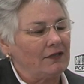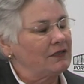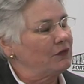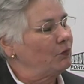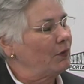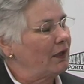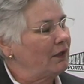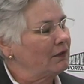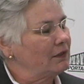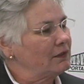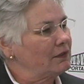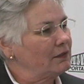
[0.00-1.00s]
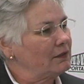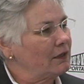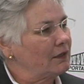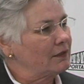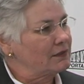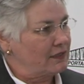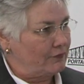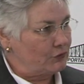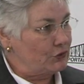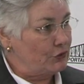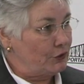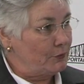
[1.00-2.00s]
did well in uh, several
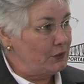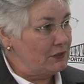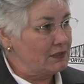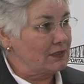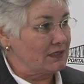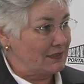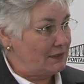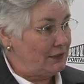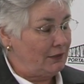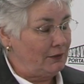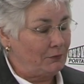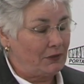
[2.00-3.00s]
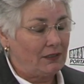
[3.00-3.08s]
mm-hmm. tournaments as a team.